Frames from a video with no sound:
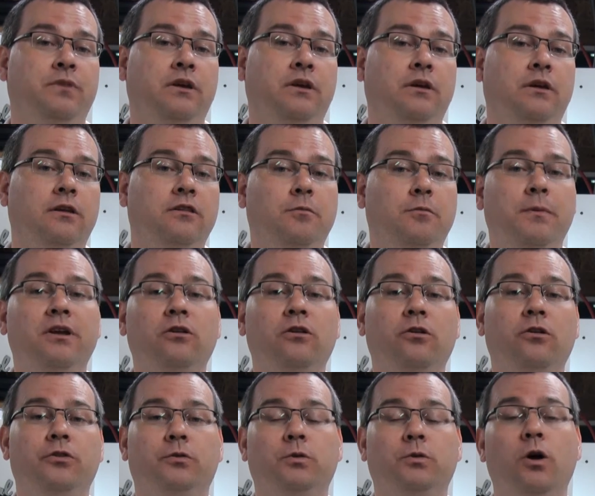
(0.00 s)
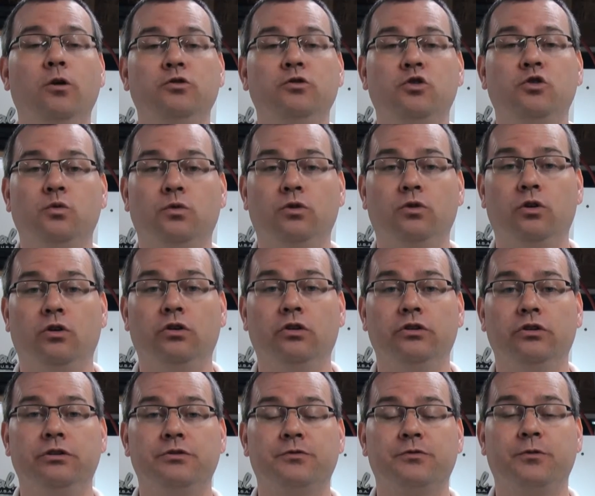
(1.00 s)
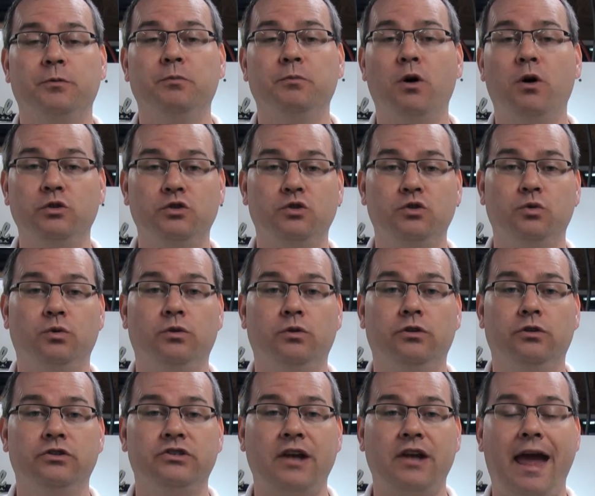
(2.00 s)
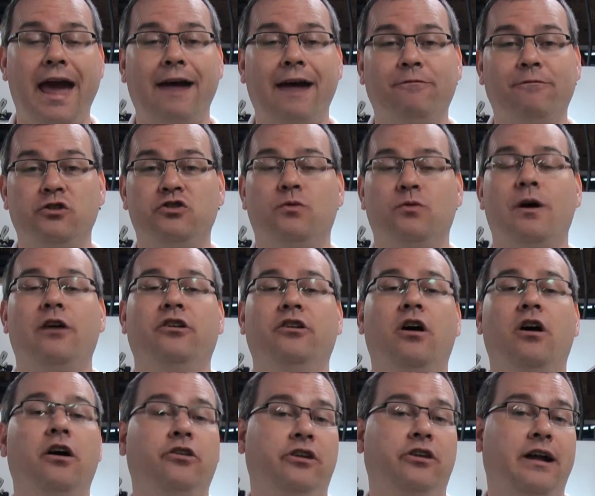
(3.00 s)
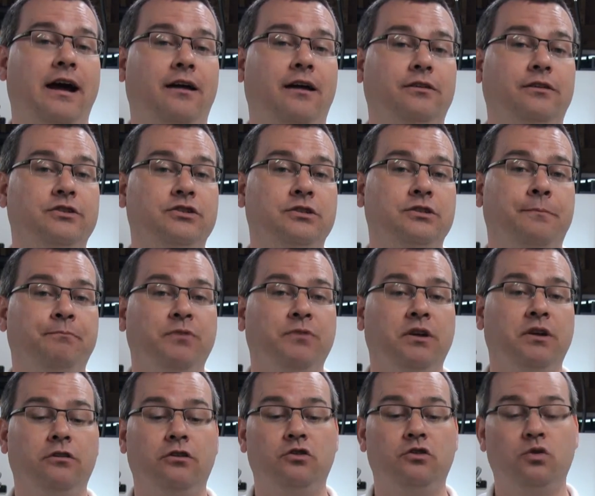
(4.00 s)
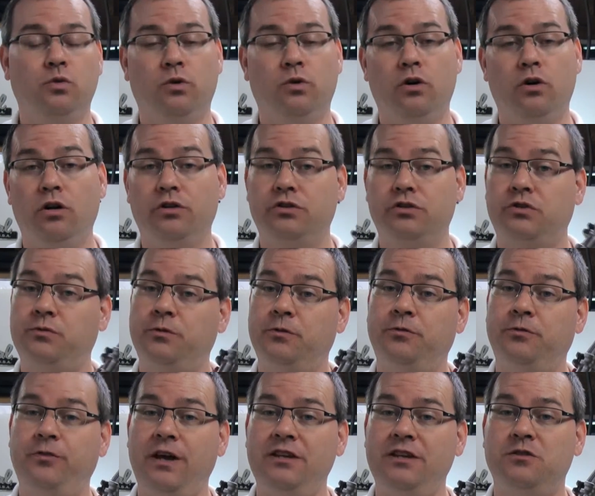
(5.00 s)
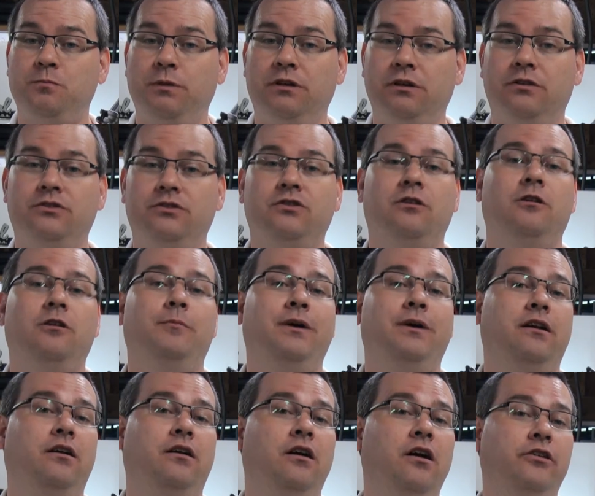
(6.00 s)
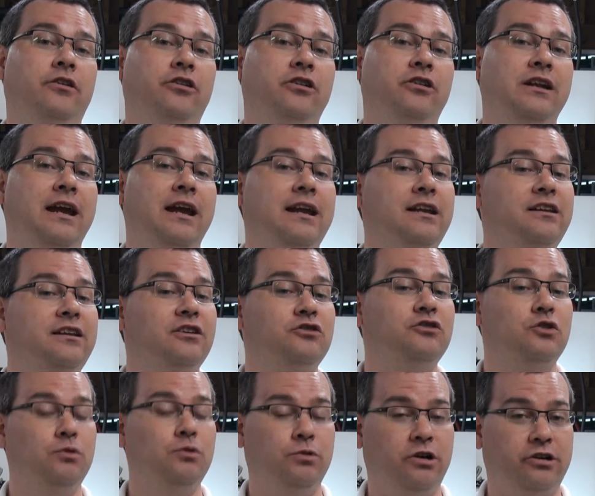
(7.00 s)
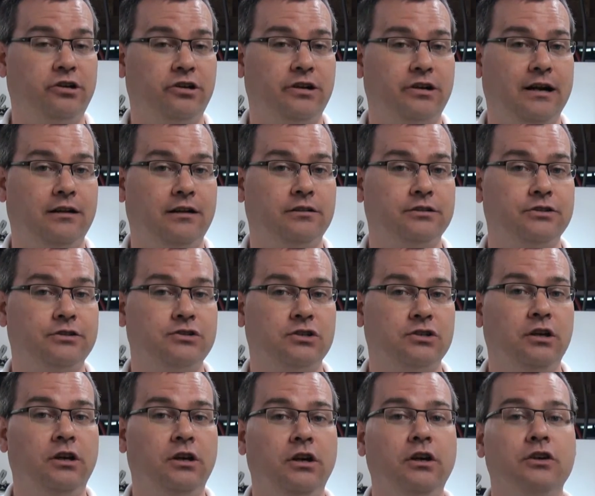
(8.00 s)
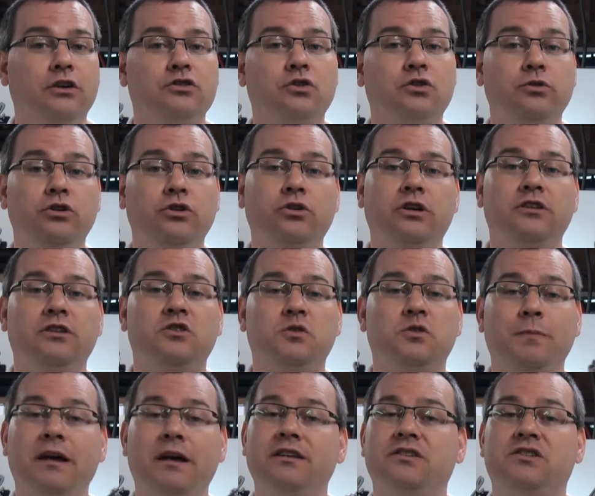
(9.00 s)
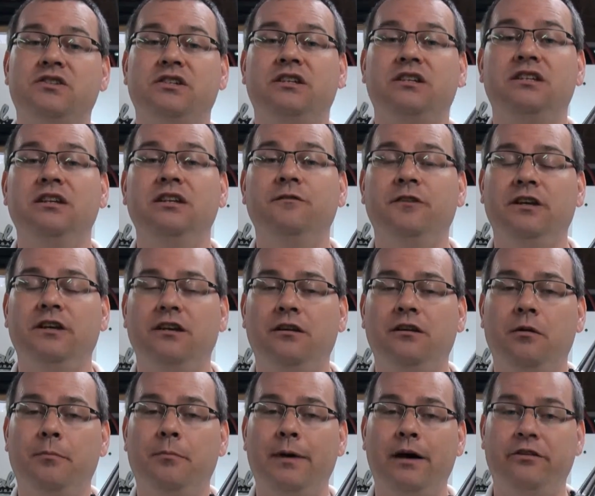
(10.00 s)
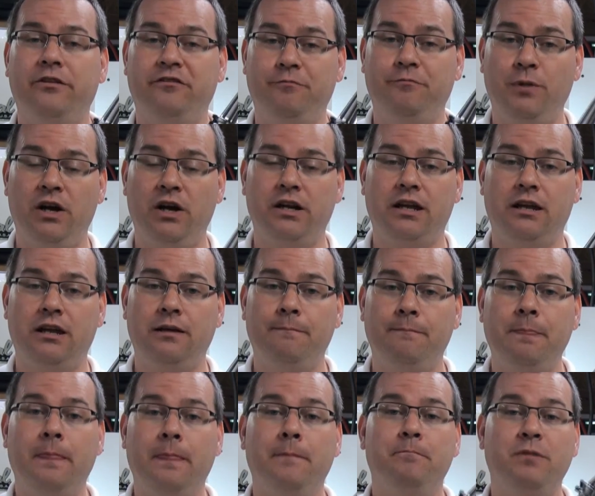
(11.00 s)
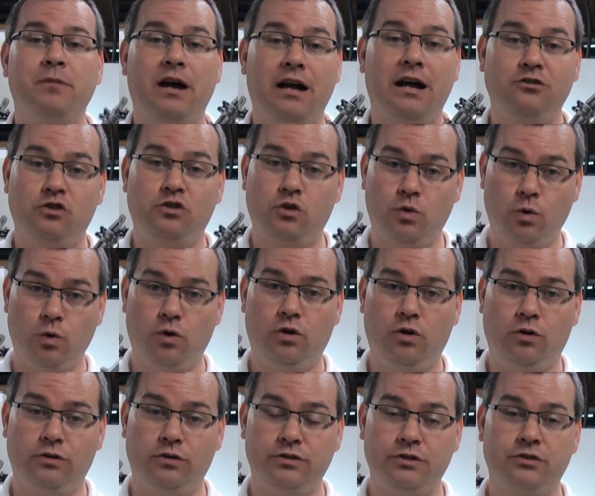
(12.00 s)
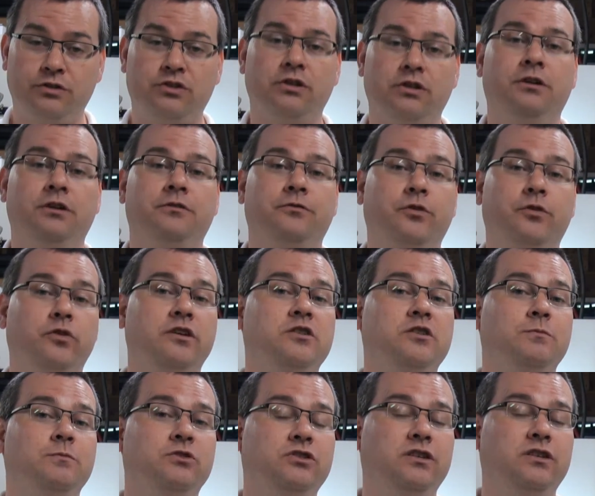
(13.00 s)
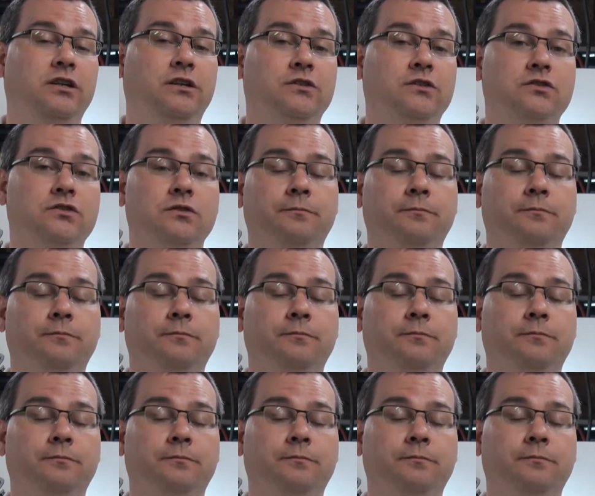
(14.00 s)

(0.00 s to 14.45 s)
The middle-of-the-road tool holders for most tools average around $100. The tool holders for face mills are about $180 to $200. So you can spend a significant amount of money on tool holders for these machines.